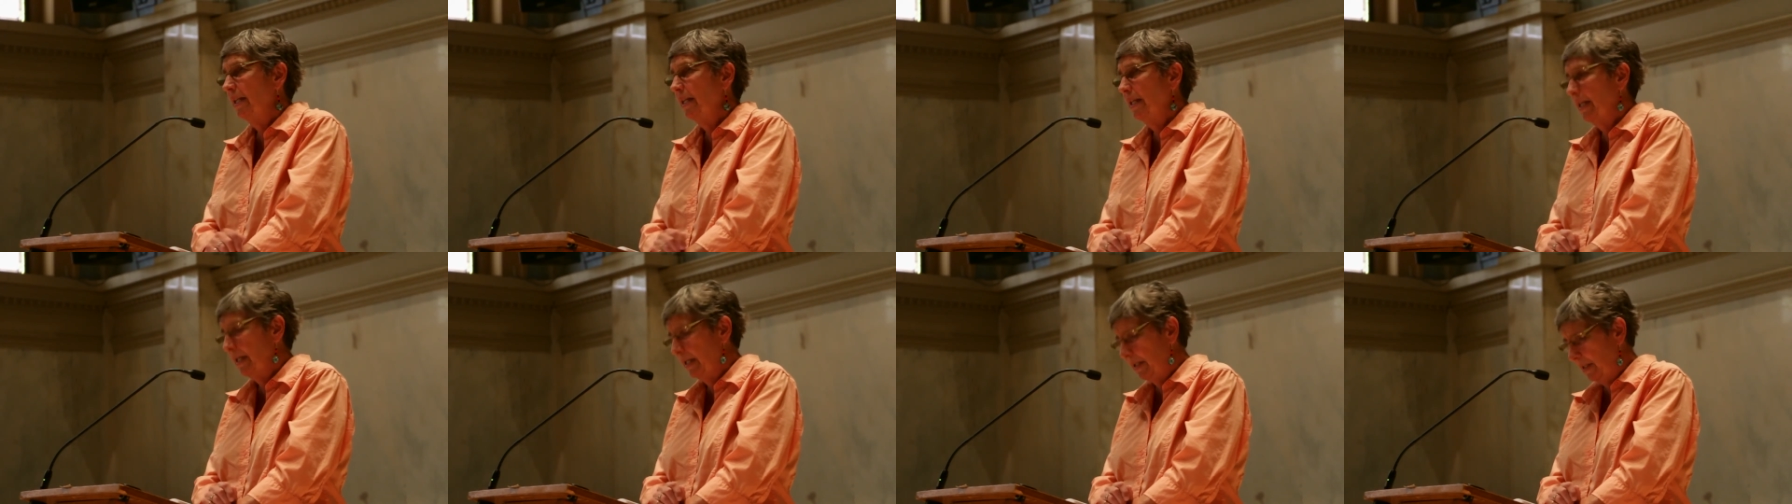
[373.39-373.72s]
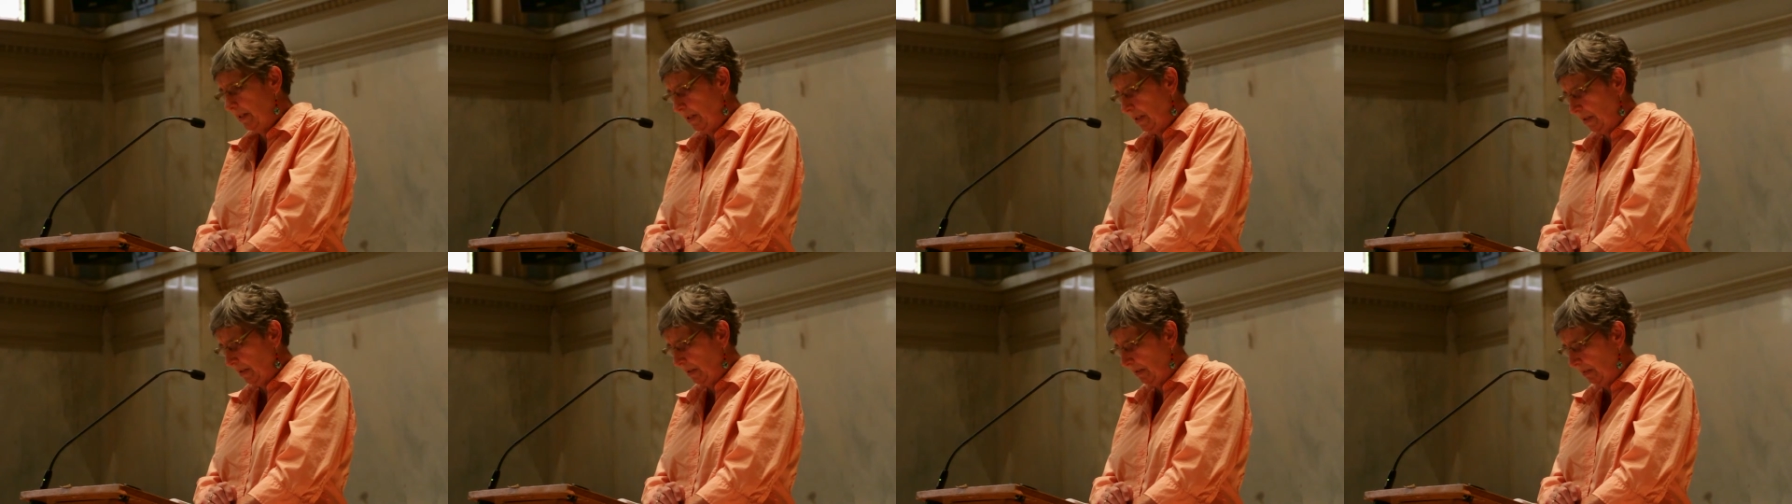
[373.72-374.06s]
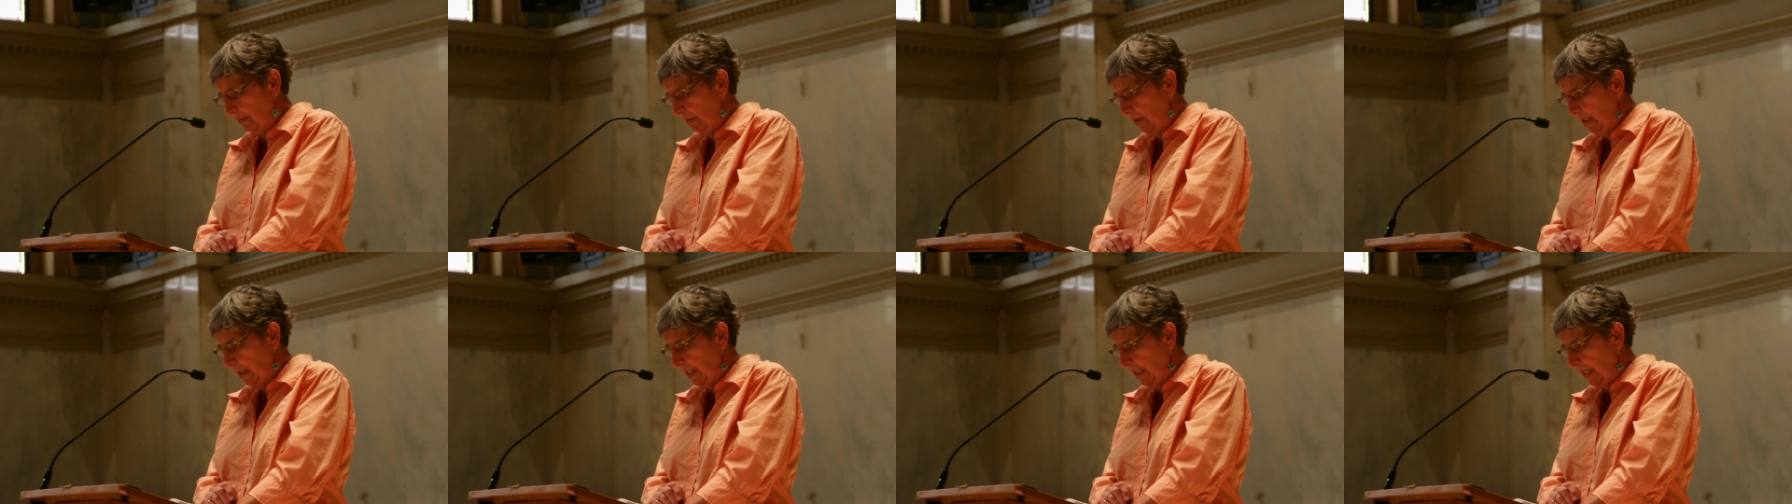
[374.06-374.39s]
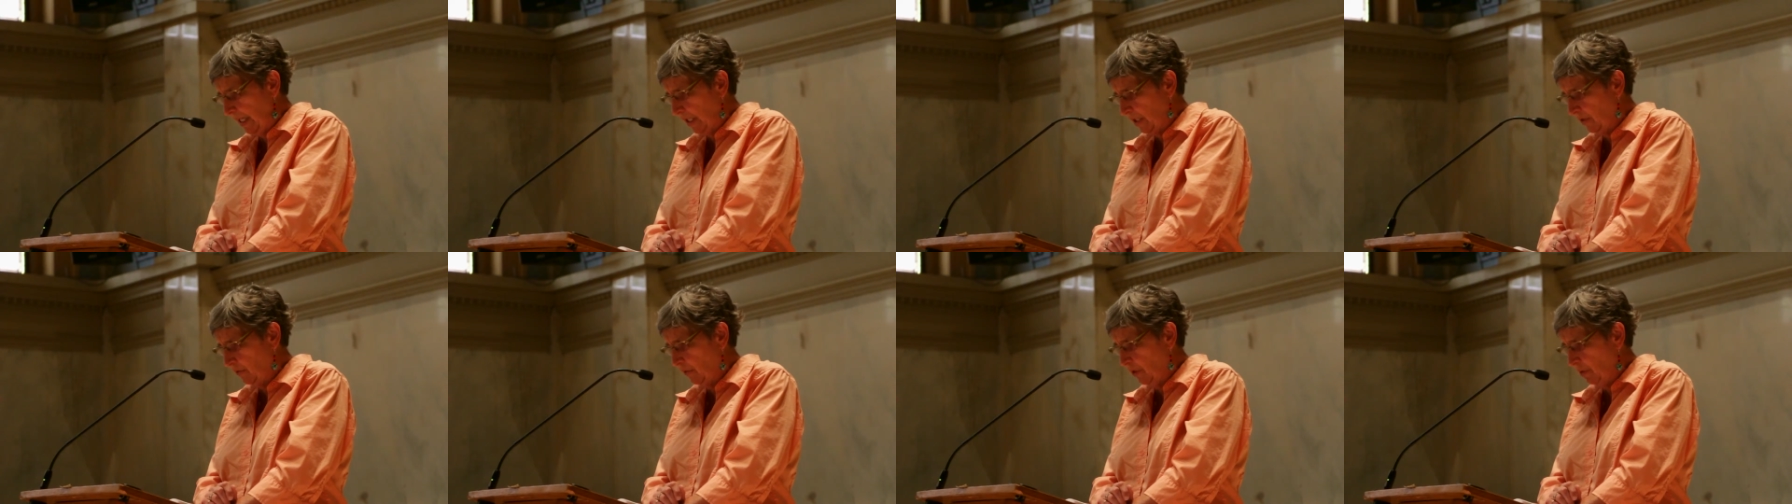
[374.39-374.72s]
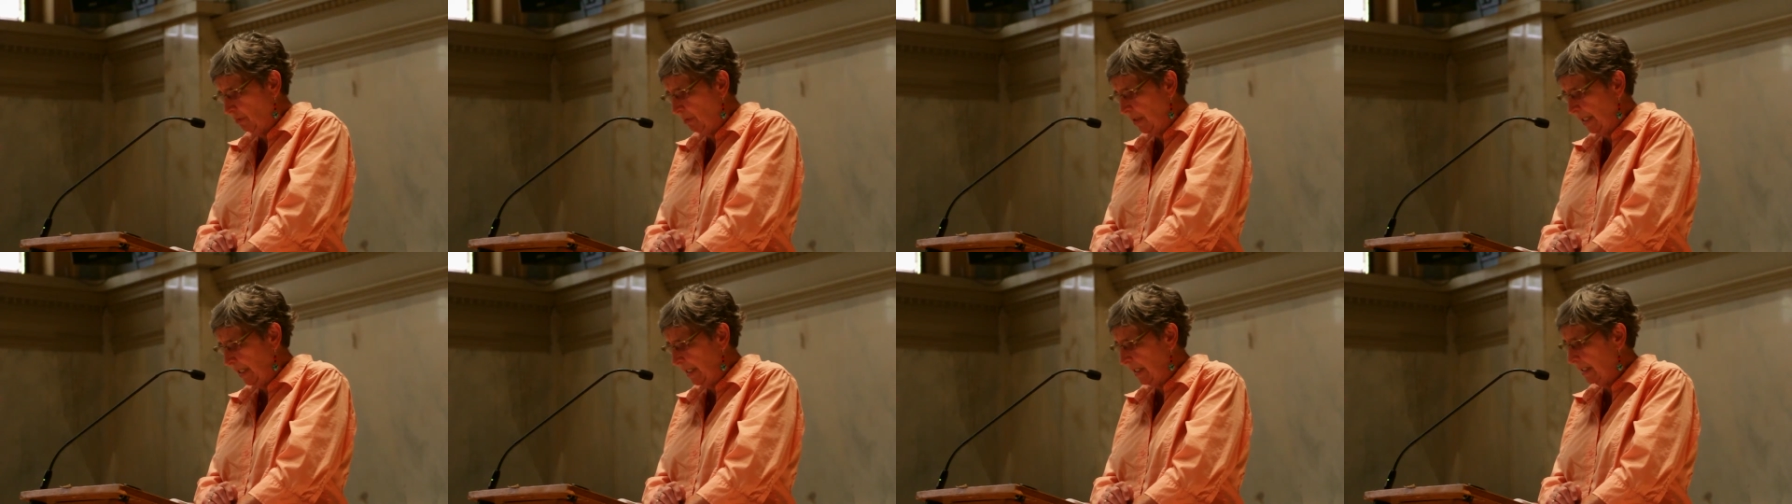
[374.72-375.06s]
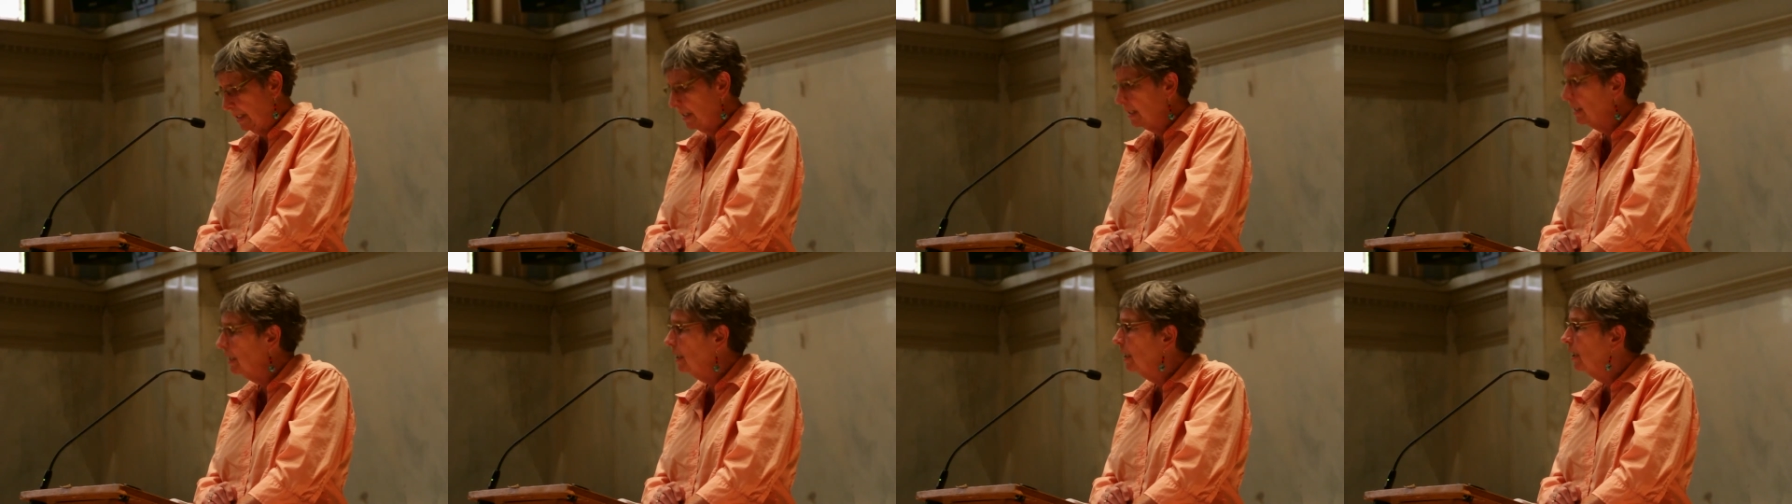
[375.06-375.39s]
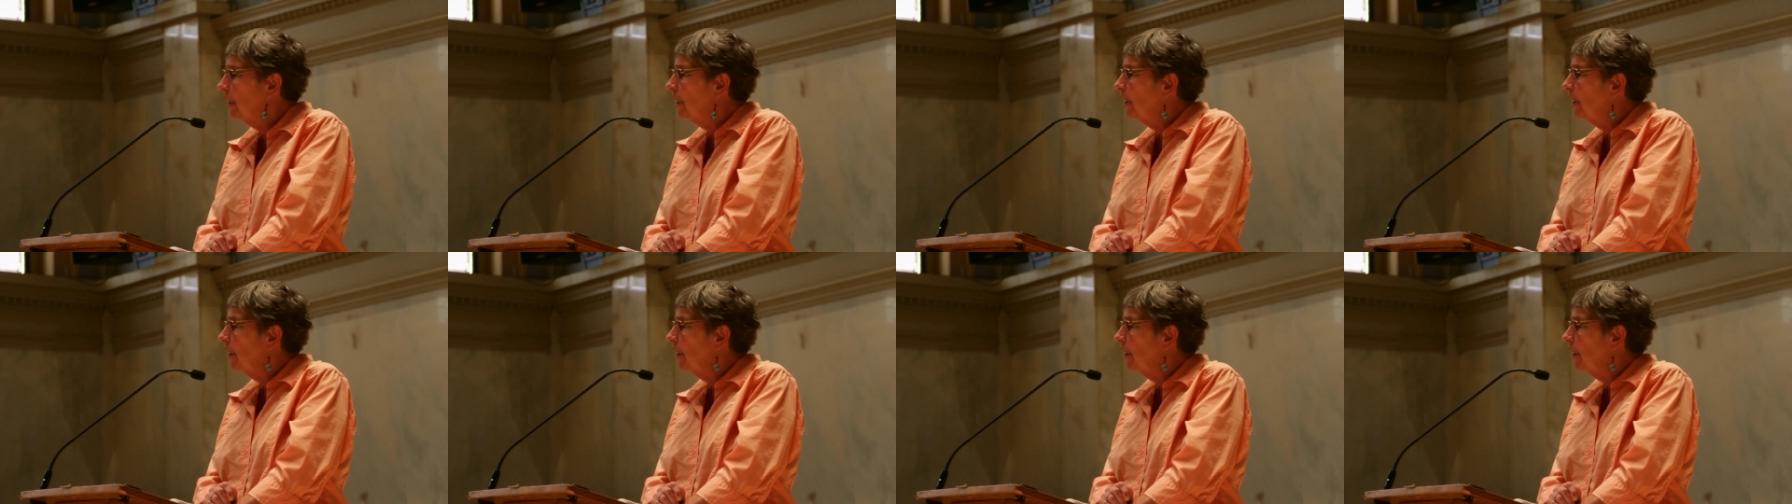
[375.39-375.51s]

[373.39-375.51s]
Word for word: things in the next few minutes.